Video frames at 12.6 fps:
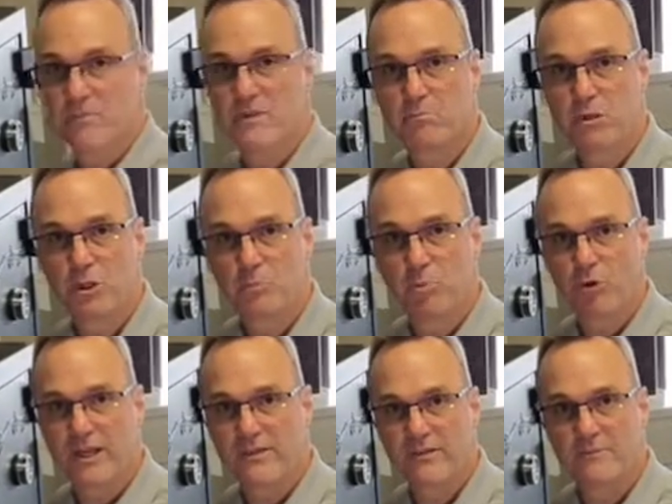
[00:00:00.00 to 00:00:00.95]
them the
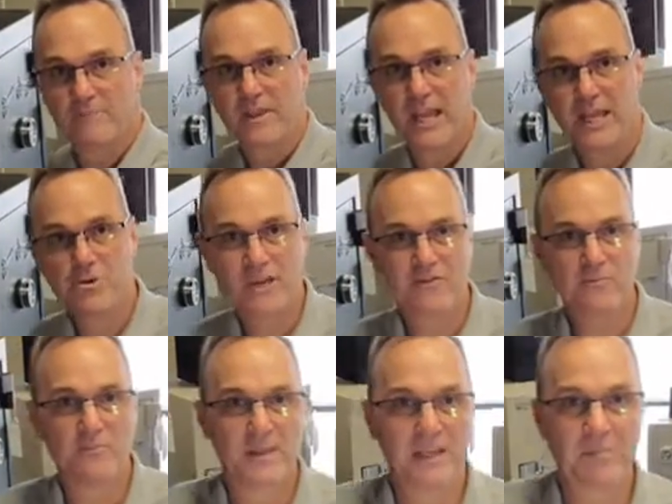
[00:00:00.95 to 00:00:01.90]
blueprints and you give
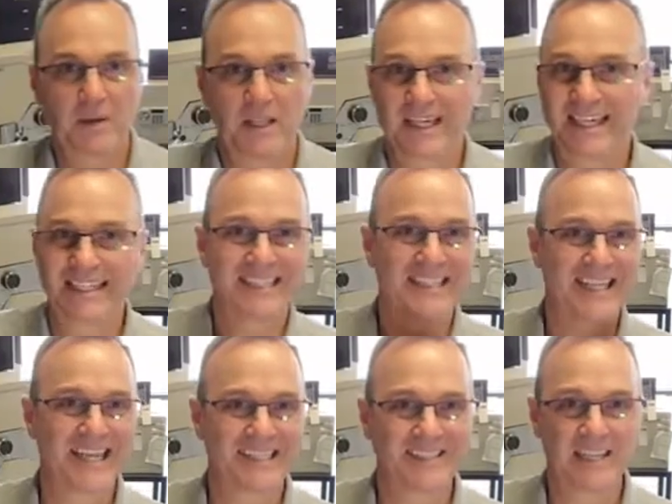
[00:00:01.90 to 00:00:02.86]
them the ability to
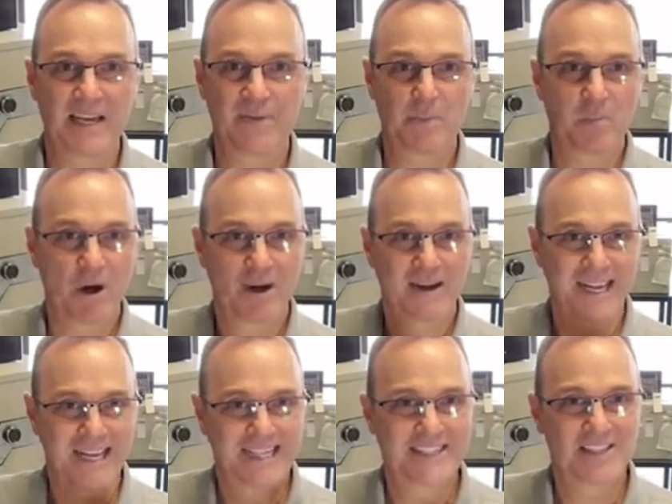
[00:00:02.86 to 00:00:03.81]
take the safe apart
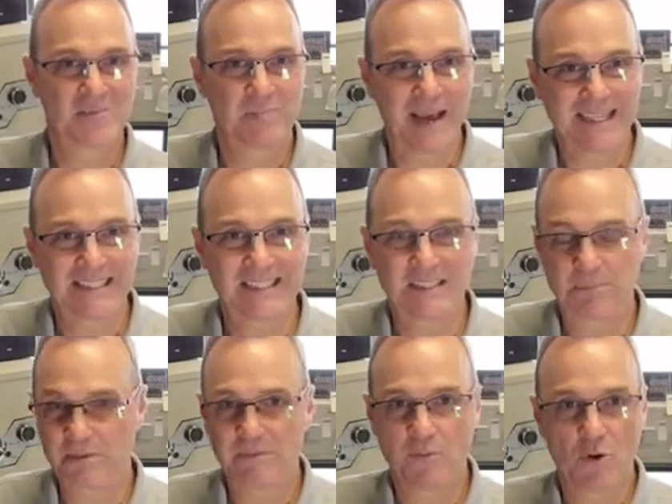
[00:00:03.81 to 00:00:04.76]
and inspect it
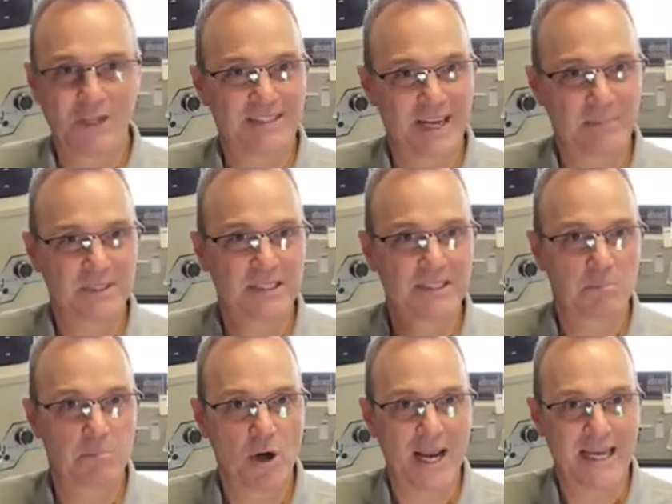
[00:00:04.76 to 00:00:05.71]
before attempting
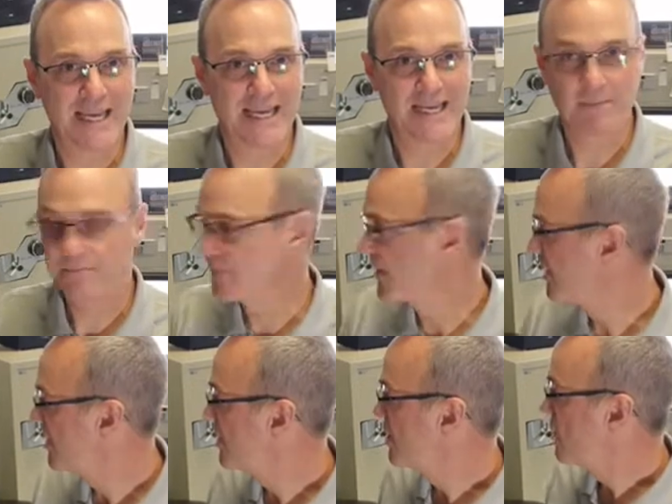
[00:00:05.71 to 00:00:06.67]
to break in,
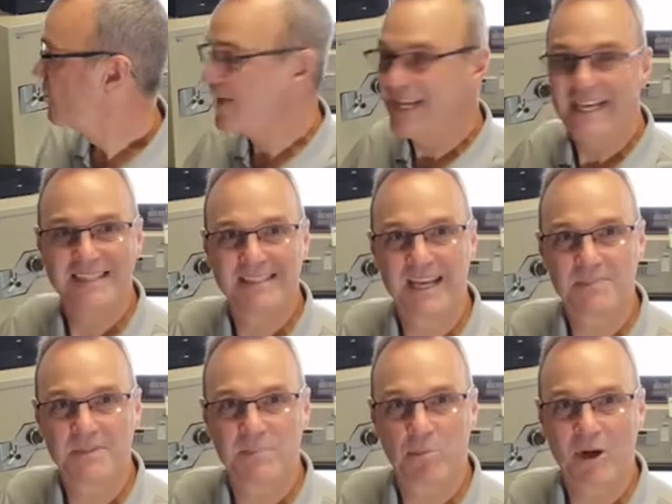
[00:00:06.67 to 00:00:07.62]
when he
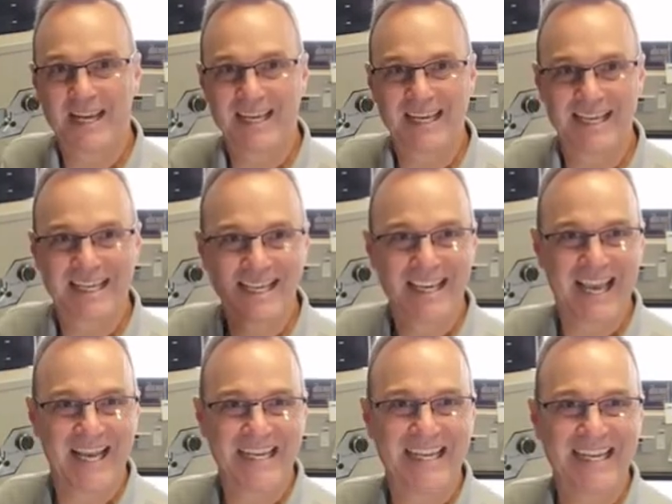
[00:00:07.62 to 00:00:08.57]
attempts to break in,
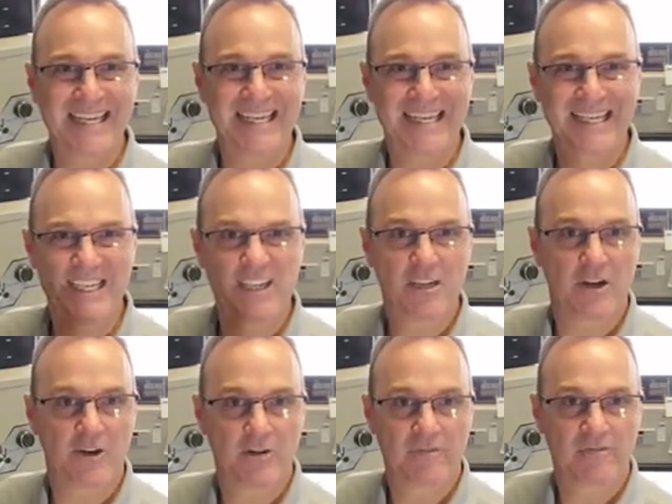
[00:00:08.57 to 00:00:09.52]
can he get in
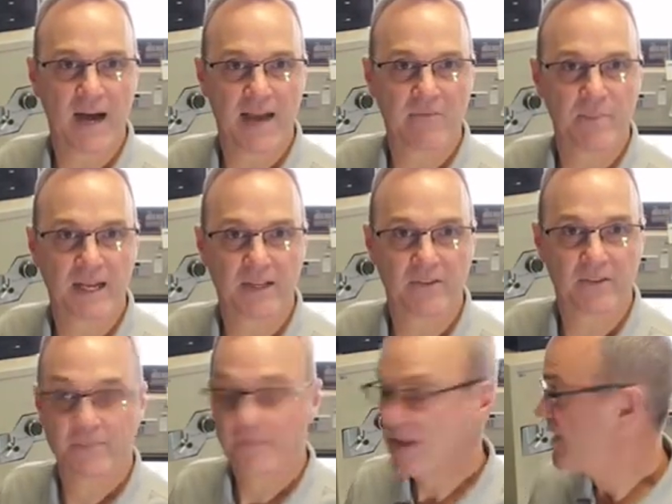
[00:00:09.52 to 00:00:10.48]
under 5
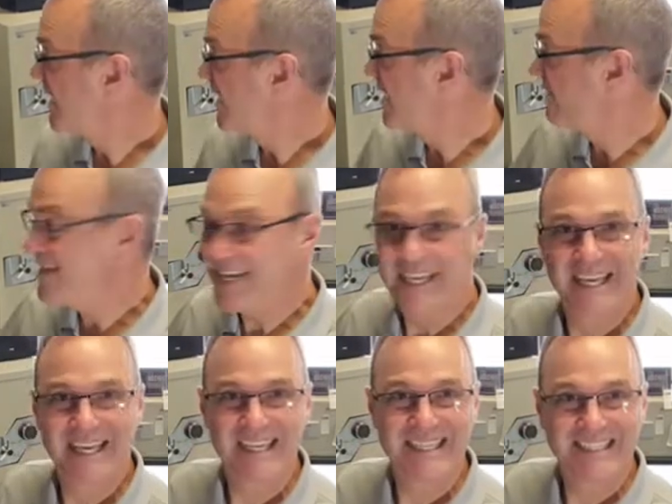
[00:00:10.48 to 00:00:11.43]
minutes? If he can
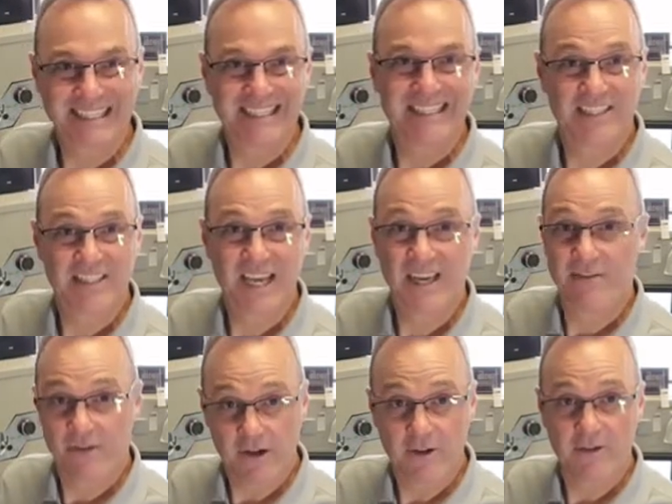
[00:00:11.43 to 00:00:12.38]
get into this
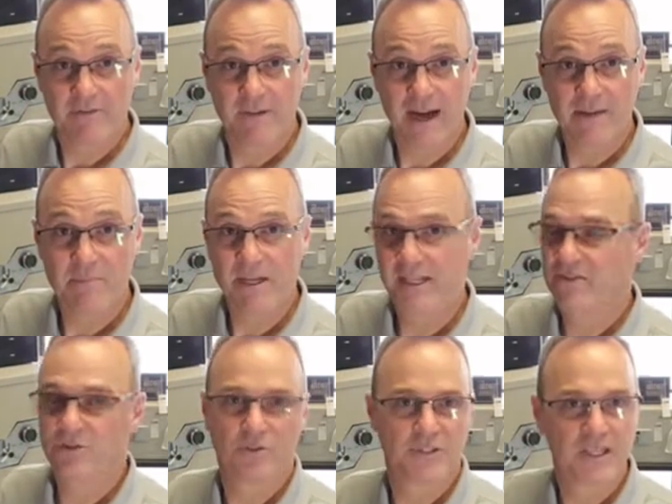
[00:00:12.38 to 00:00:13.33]
safe under 5
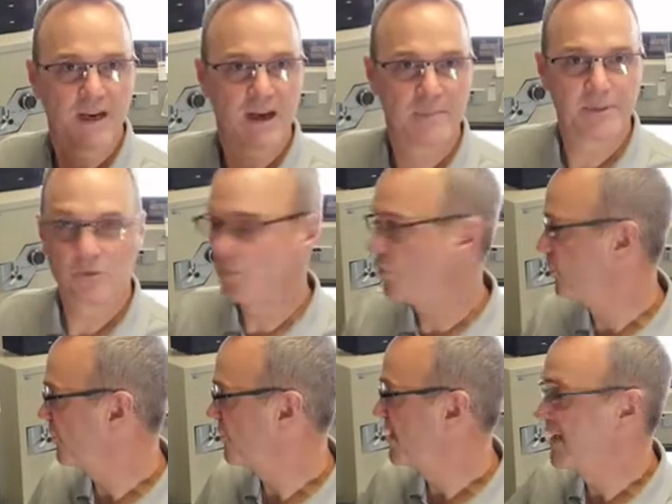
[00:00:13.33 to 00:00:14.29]
minutes using common
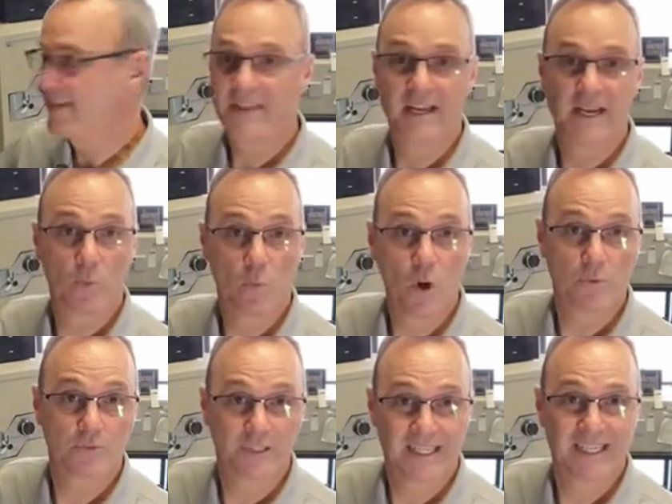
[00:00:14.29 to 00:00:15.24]
tools, then it
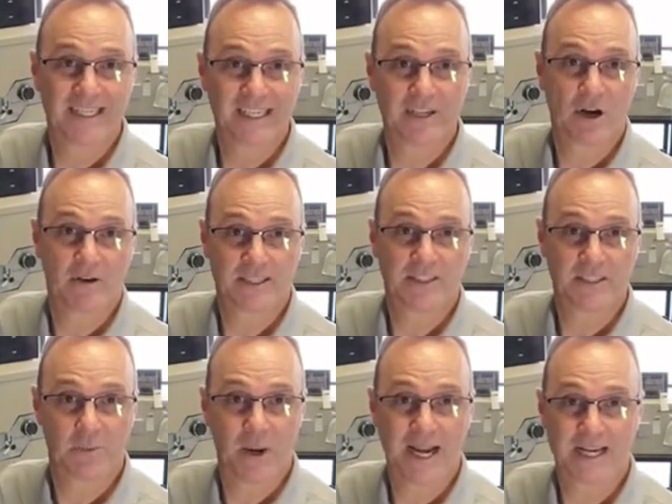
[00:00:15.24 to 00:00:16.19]
won't get an
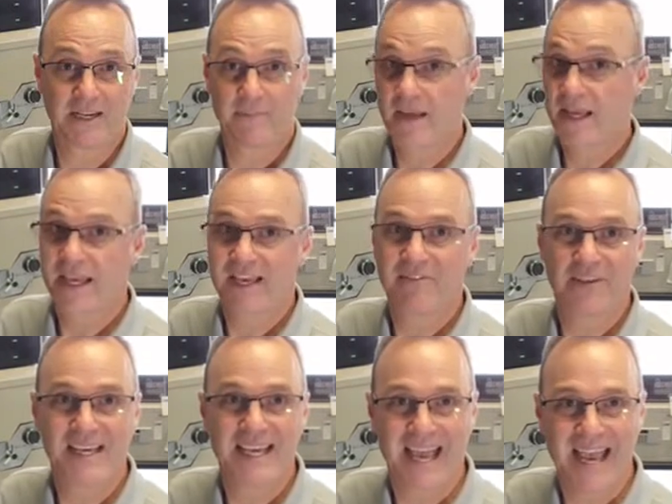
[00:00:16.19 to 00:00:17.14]
RSC rating. If
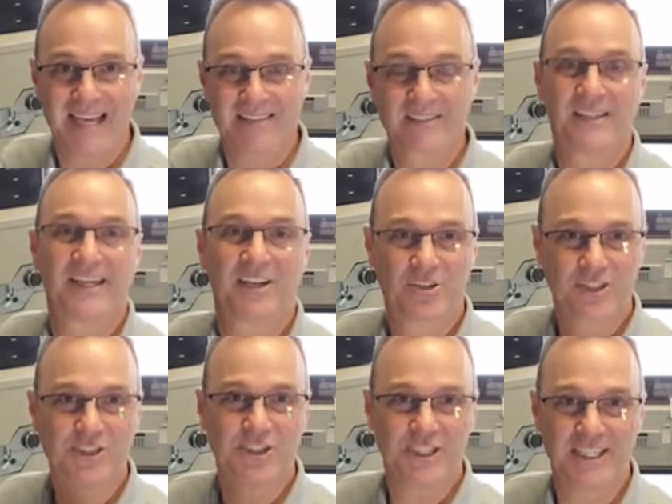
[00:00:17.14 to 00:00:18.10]
he can't,
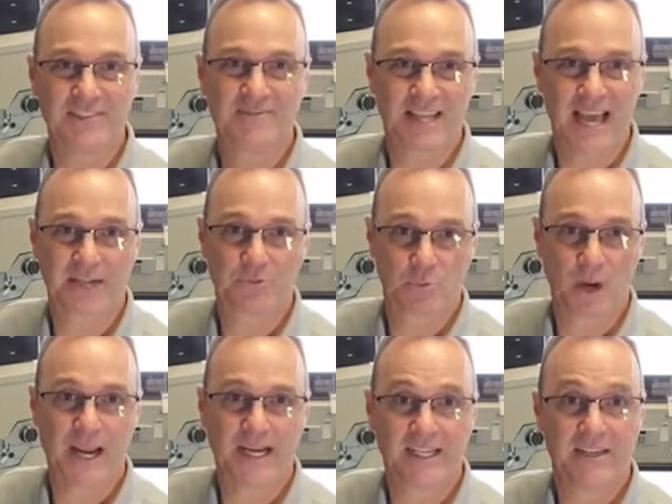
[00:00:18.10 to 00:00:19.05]
it'll achieve that
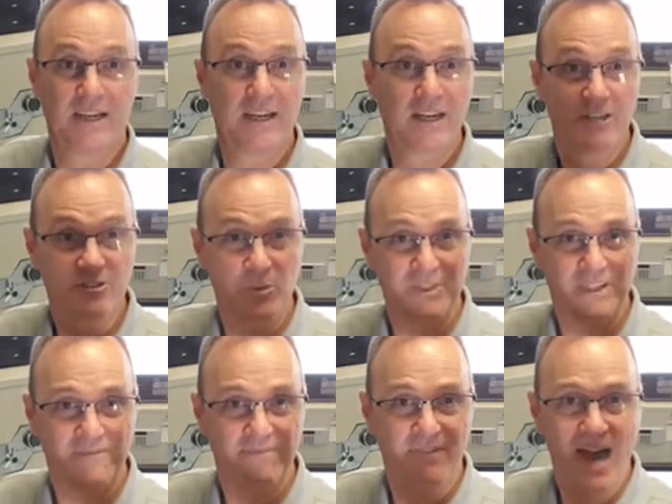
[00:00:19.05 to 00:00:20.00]
rating. So
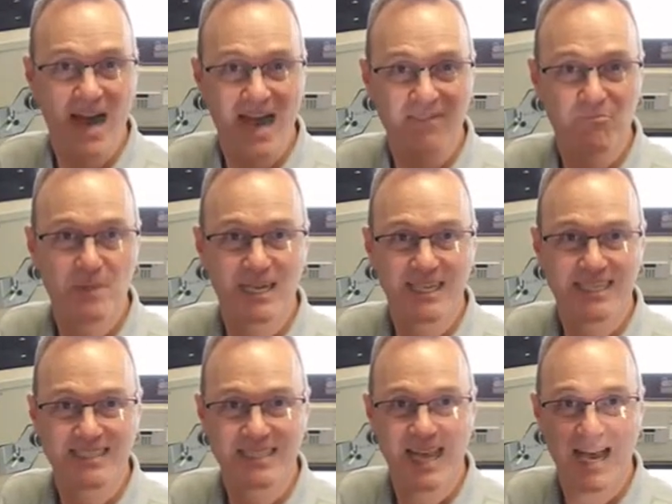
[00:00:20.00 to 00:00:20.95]
it's a
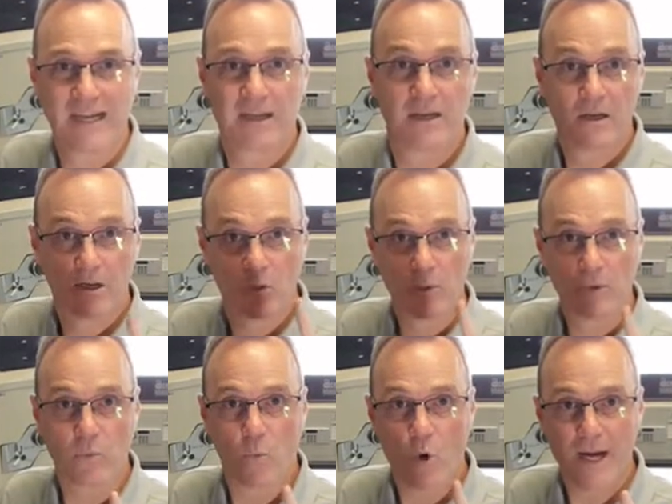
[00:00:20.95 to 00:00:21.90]
5-minute attack
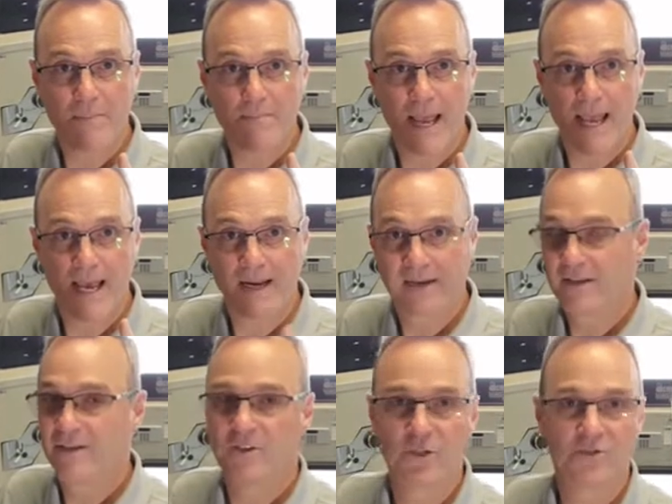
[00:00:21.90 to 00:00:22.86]
with one man
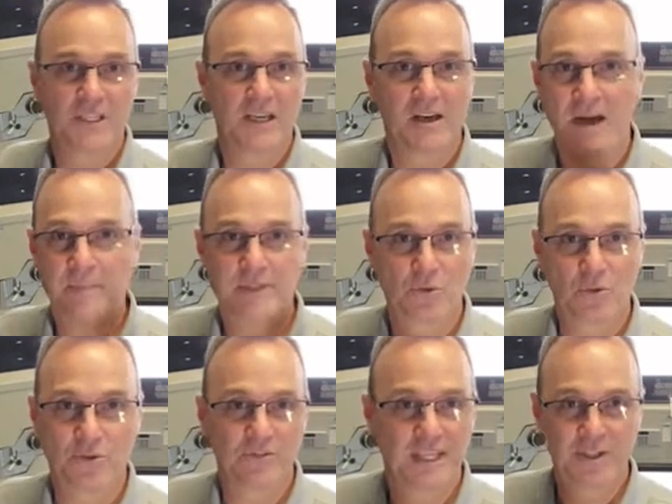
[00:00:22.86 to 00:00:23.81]
using common
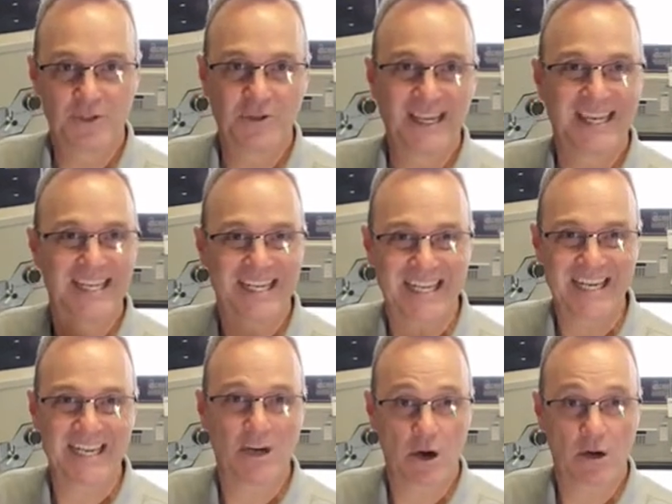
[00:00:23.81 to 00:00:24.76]
tools that you can get at
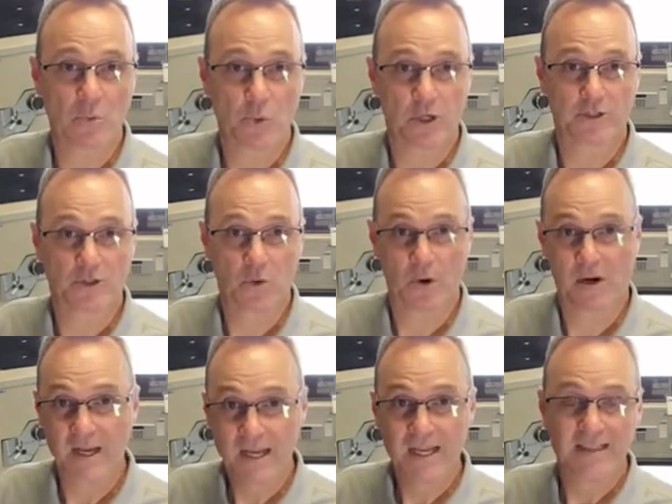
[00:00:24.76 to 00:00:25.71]
any hardware
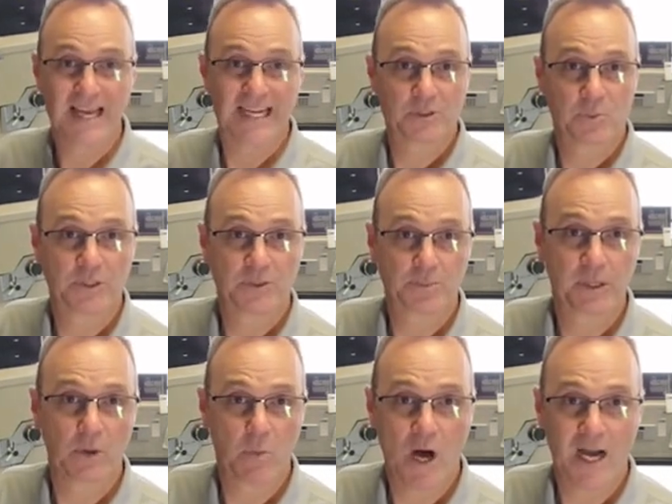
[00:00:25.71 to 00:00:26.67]
store. That's what's
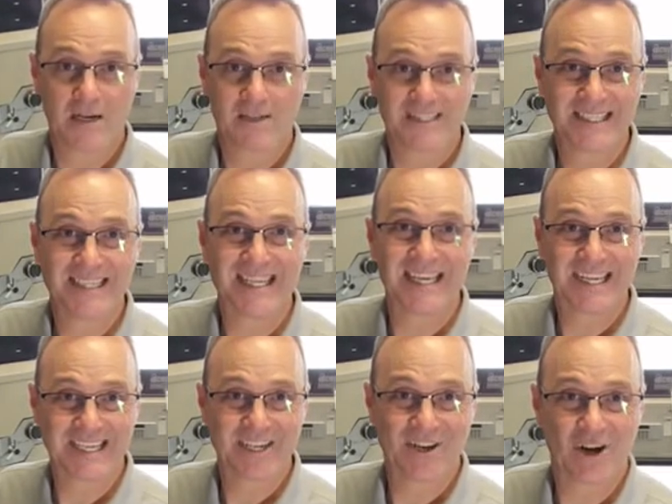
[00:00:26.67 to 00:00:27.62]
required to
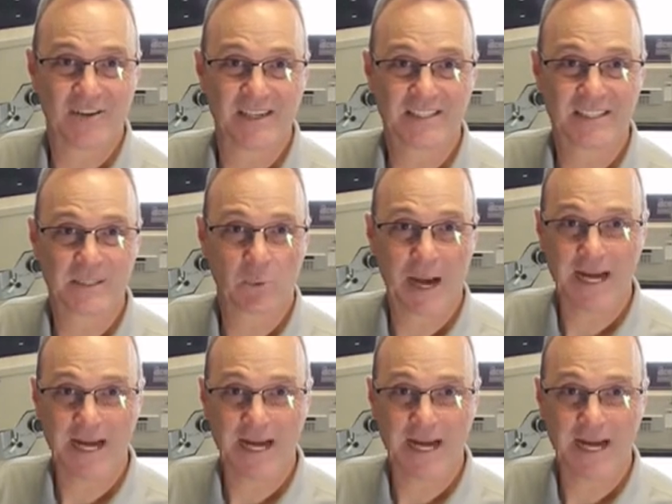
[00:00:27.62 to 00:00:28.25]
get an RSC